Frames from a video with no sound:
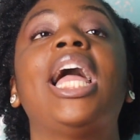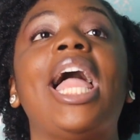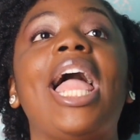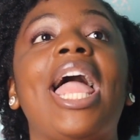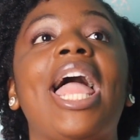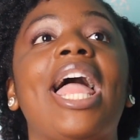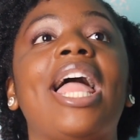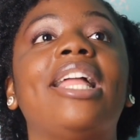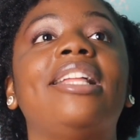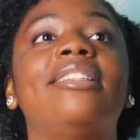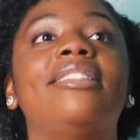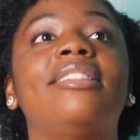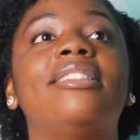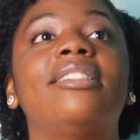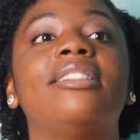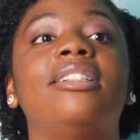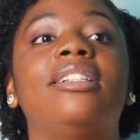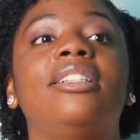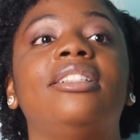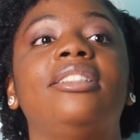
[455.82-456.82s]
and
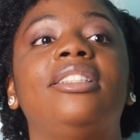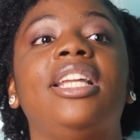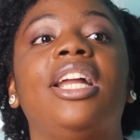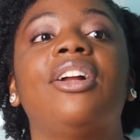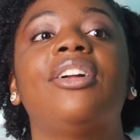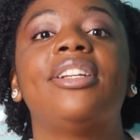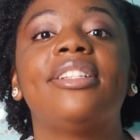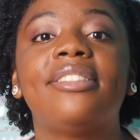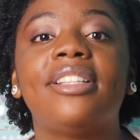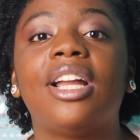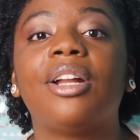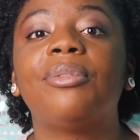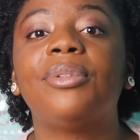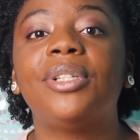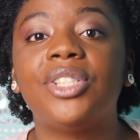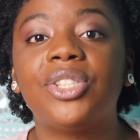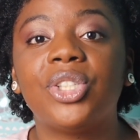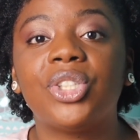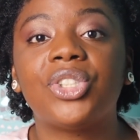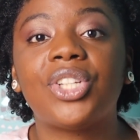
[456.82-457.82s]
there is that
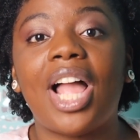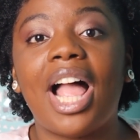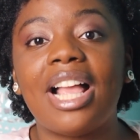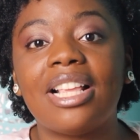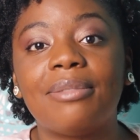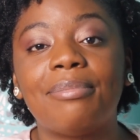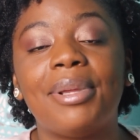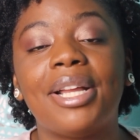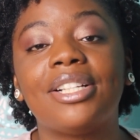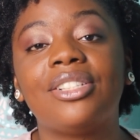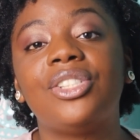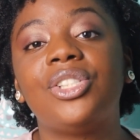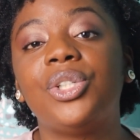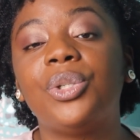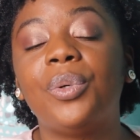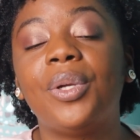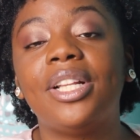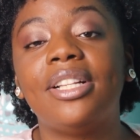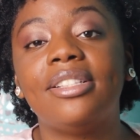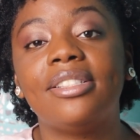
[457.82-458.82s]
research aspect to
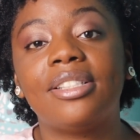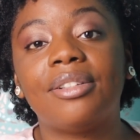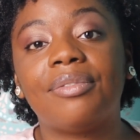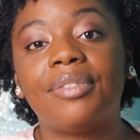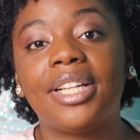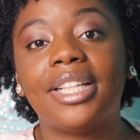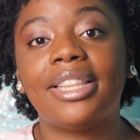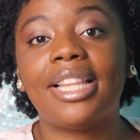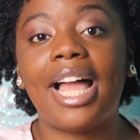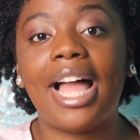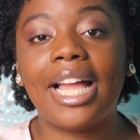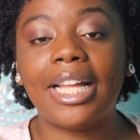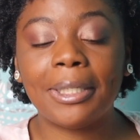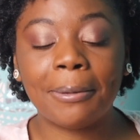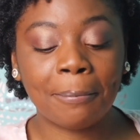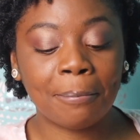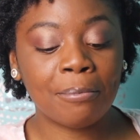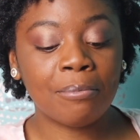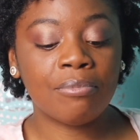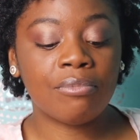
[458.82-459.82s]
it and stuff like that.
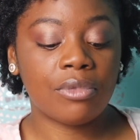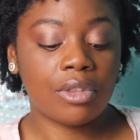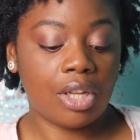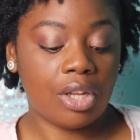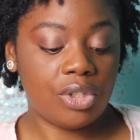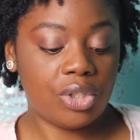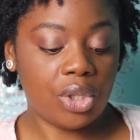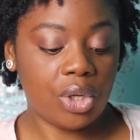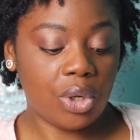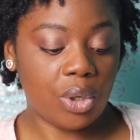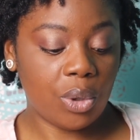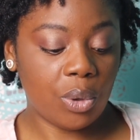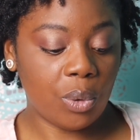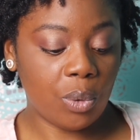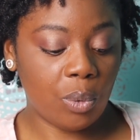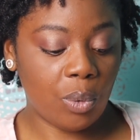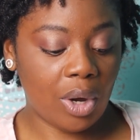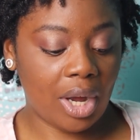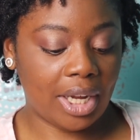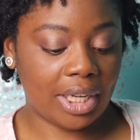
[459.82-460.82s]

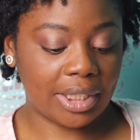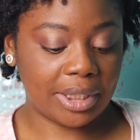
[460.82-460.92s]
So